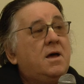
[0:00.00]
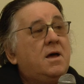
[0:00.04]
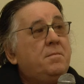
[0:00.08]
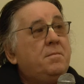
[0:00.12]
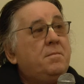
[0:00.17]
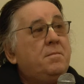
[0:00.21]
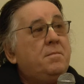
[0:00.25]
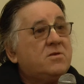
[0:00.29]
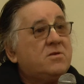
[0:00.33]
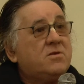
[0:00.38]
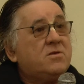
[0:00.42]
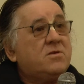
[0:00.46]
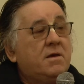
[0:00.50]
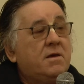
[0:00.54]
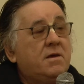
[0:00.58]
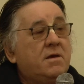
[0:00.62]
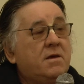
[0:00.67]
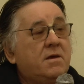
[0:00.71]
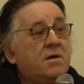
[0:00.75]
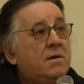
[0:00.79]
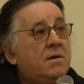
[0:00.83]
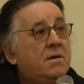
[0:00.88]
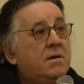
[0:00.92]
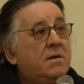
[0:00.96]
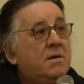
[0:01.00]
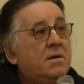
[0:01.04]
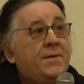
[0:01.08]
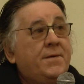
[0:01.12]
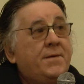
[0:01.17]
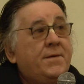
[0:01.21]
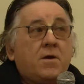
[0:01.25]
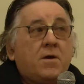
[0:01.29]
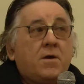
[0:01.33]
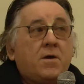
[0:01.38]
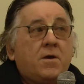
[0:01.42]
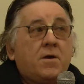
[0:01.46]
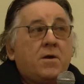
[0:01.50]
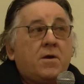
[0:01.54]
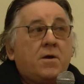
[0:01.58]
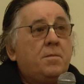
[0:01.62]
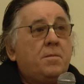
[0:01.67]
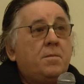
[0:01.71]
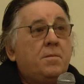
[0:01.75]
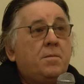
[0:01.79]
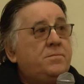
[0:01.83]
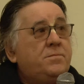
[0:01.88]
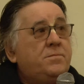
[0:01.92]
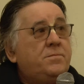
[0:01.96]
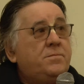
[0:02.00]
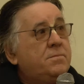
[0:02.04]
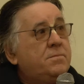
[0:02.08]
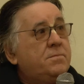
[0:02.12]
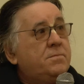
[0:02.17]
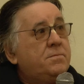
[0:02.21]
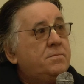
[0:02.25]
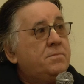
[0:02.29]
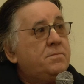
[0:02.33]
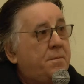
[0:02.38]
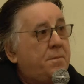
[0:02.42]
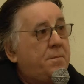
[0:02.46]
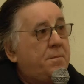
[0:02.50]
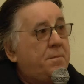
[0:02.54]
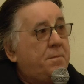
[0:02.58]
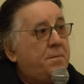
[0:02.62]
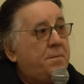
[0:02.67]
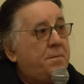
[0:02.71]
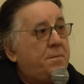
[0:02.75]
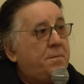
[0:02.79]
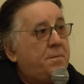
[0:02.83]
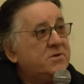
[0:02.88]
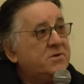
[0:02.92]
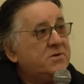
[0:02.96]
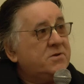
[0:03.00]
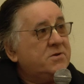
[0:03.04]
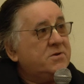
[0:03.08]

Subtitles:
So on your appearance day, Srila Prabhupada,